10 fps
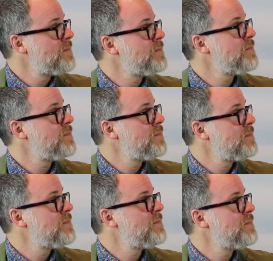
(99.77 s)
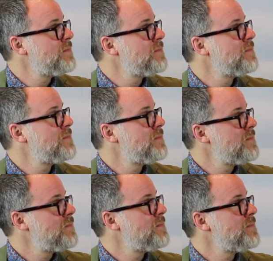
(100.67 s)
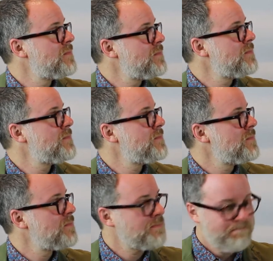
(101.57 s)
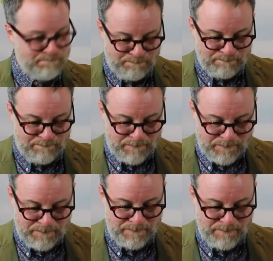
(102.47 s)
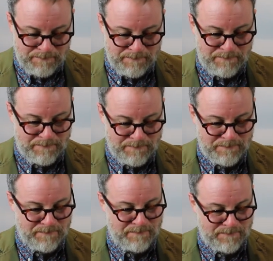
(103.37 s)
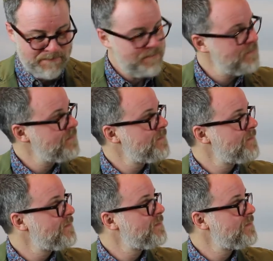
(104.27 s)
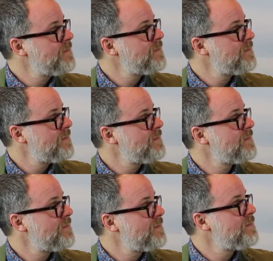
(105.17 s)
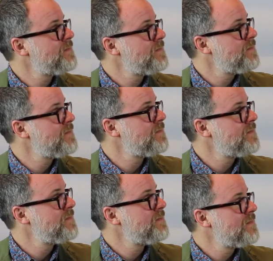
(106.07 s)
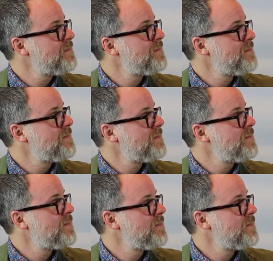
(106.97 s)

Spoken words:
[no speech]